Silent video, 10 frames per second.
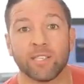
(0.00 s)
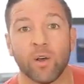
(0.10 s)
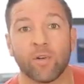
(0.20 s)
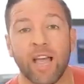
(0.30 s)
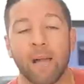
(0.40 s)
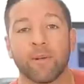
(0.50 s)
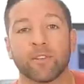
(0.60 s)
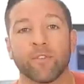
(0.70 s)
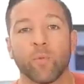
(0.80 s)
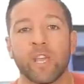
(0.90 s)
so
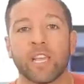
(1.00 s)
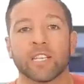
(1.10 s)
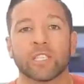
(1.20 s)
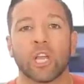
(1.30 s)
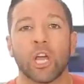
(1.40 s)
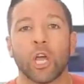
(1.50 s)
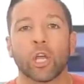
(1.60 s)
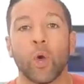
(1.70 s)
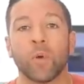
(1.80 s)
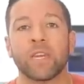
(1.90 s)
Commenter of the Week is
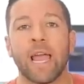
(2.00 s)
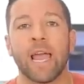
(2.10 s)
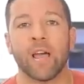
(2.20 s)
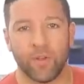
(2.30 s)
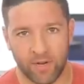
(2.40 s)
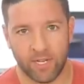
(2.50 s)
going down.